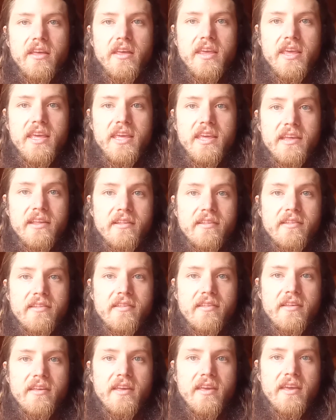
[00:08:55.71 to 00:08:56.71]

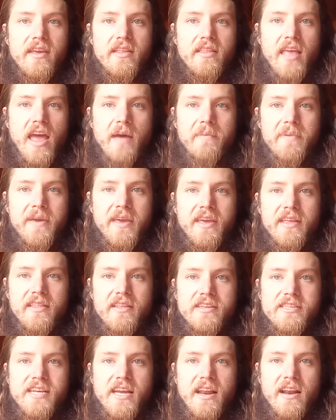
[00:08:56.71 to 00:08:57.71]
ease tapping into
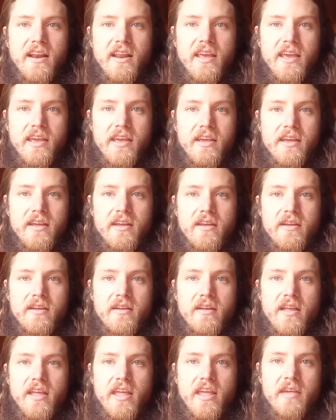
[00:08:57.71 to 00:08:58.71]
channeling,
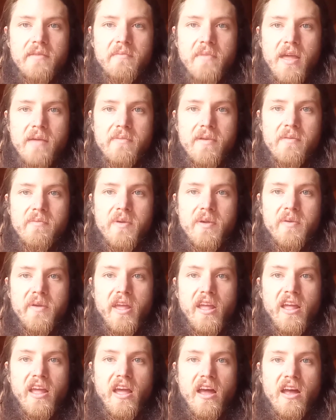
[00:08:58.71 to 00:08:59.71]
it may be
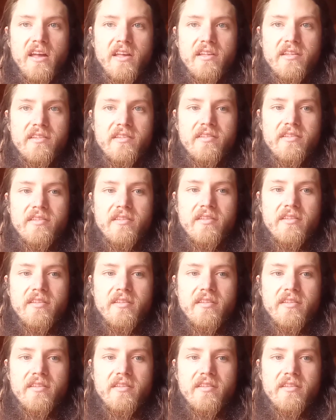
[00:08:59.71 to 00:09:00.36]
because